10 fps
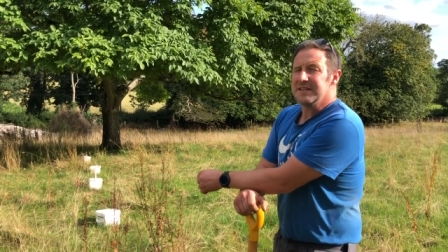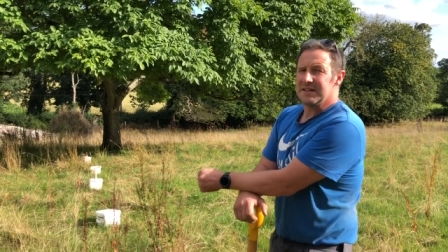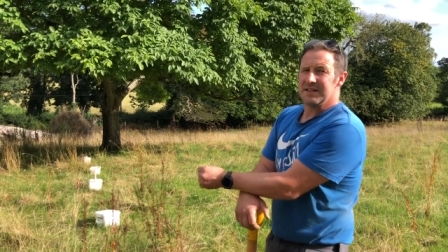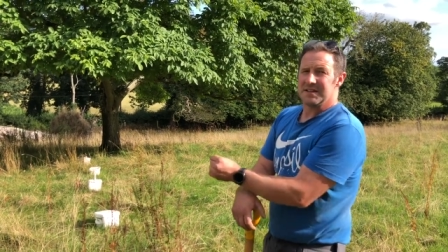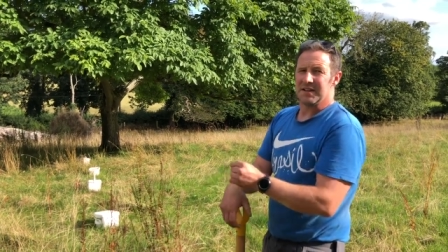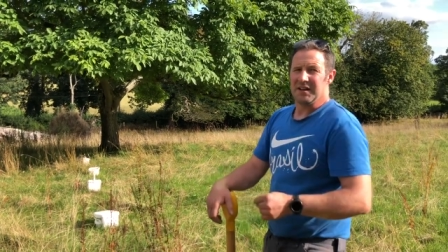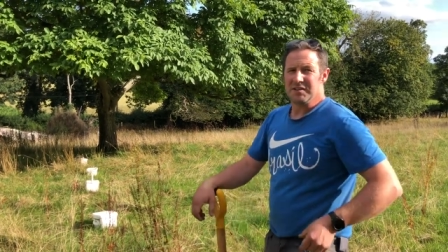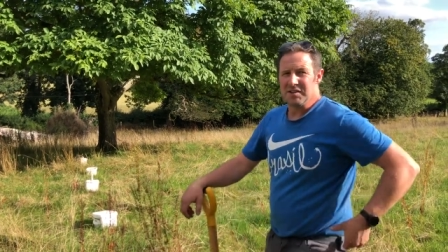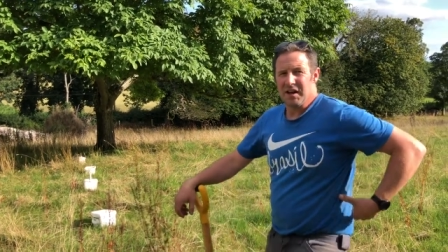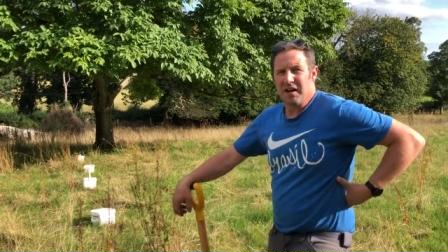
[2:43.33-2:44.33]
It is tight.
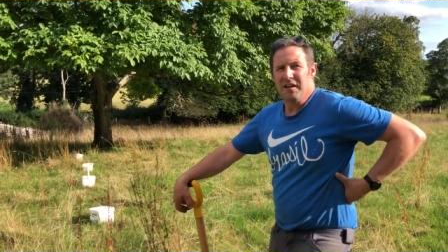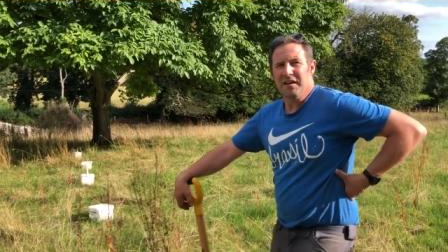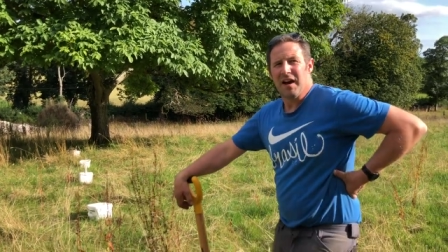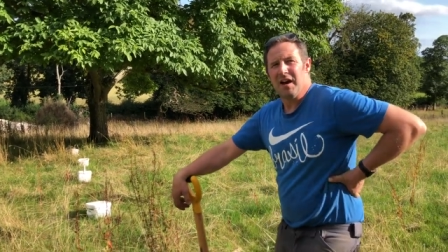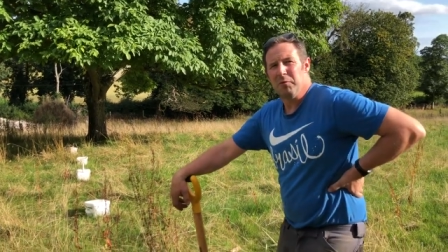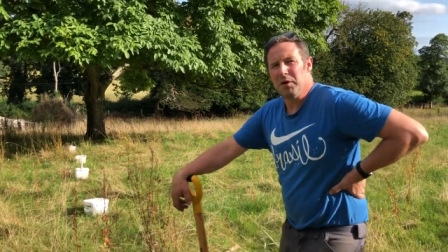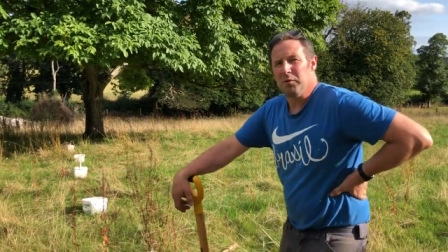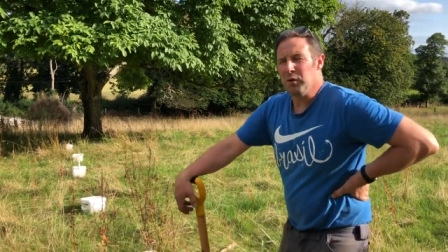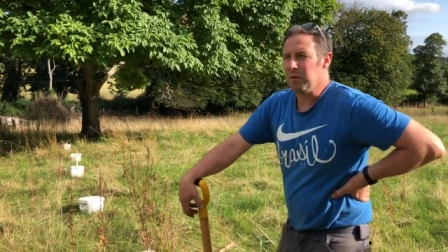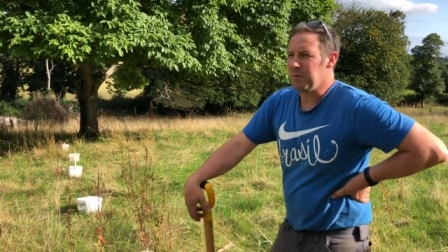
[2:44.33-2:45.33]
Yeah.
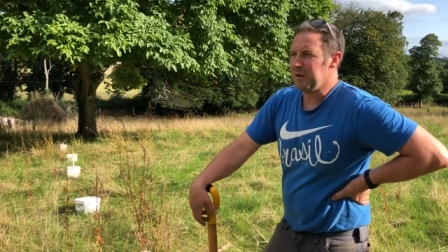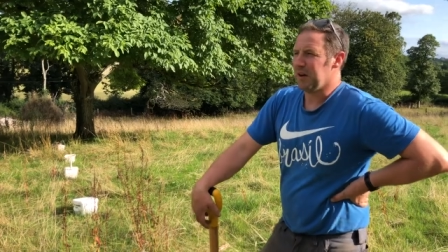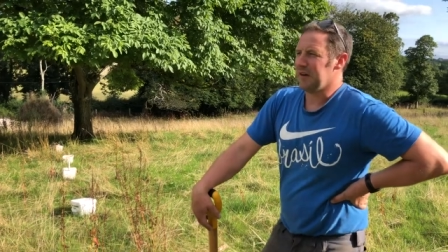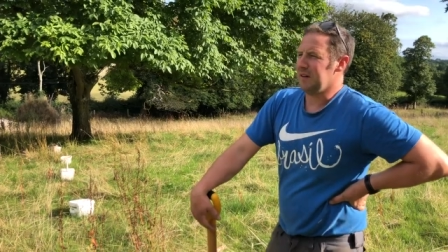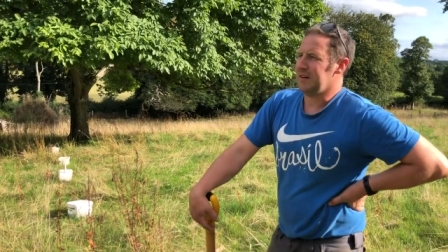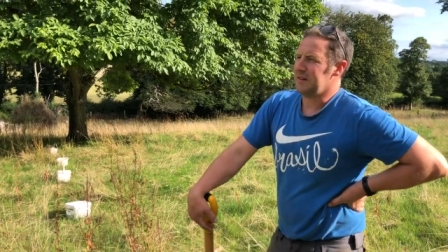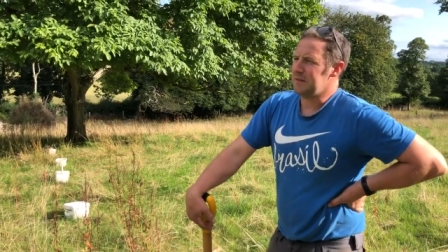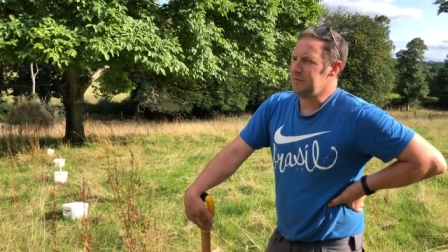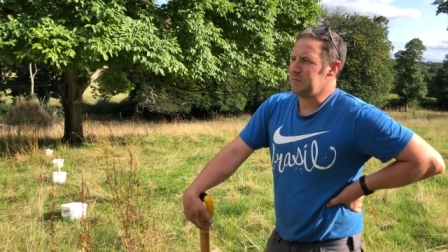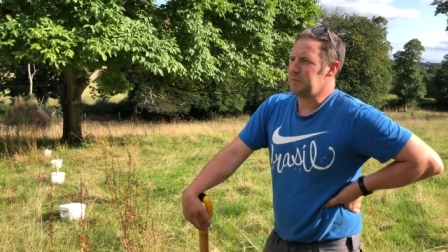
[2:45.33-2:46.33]
We would be on
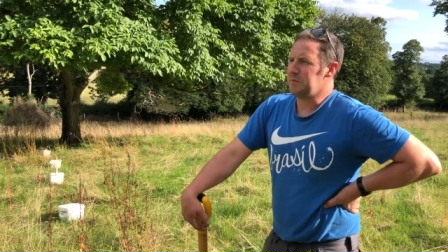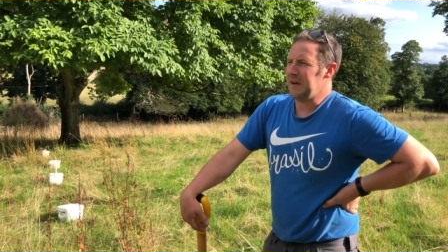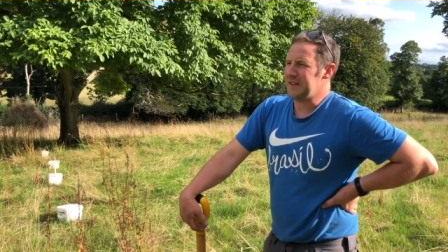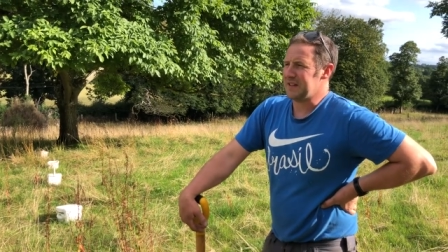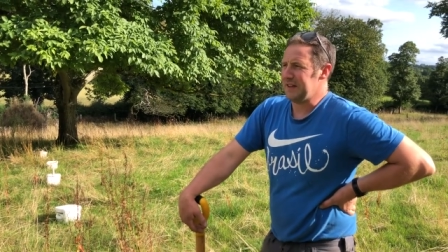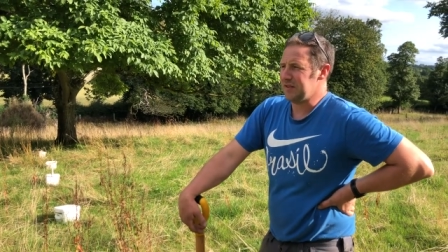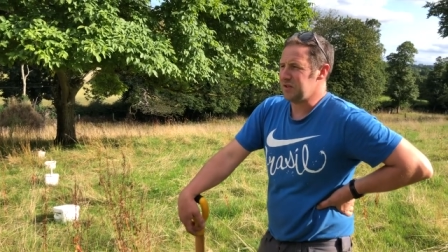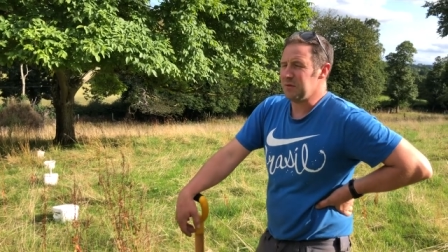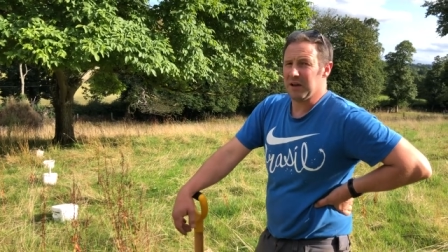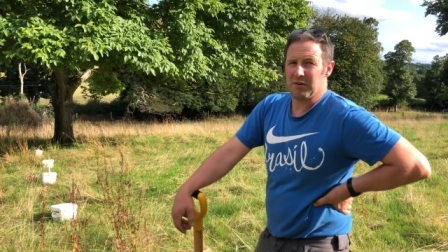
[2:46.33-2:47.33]
basically a
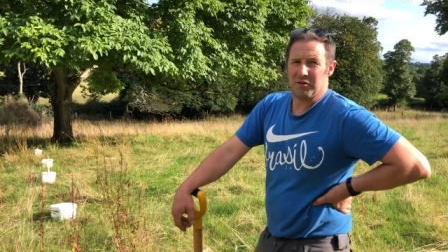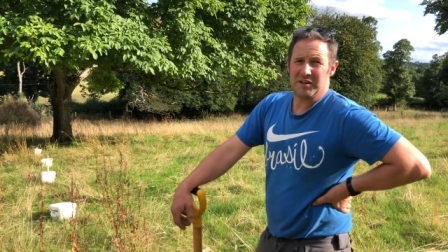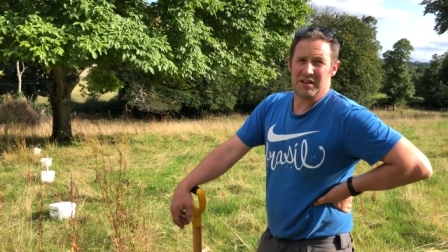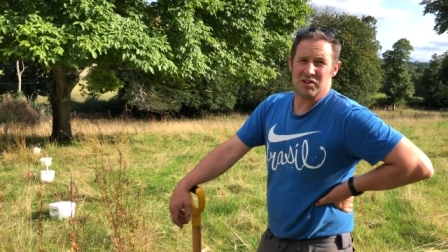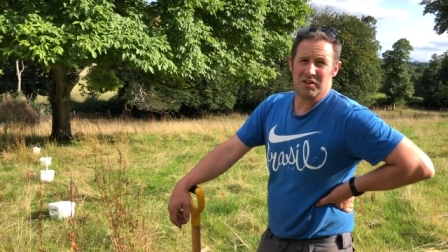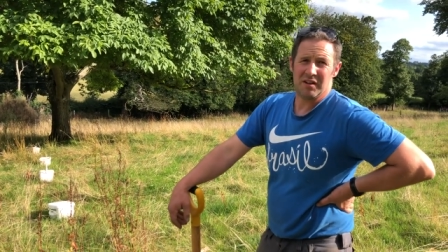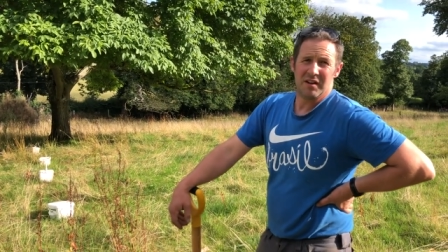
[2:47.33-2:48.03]
3-week rotation.